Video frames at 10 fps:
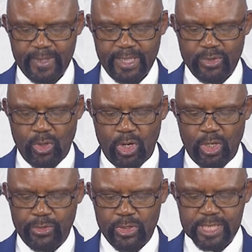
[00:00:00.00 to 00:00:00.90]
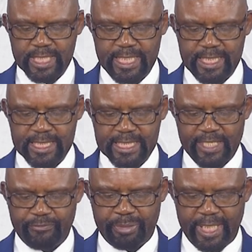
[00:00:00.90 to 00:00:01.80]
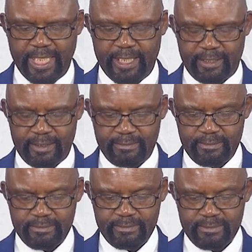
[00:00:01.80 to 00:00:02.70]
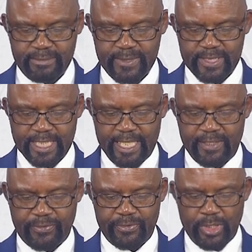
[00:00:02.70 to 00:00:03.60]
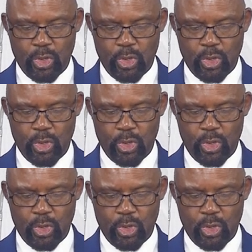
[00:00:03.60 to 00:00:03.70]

and all those things have been, saith the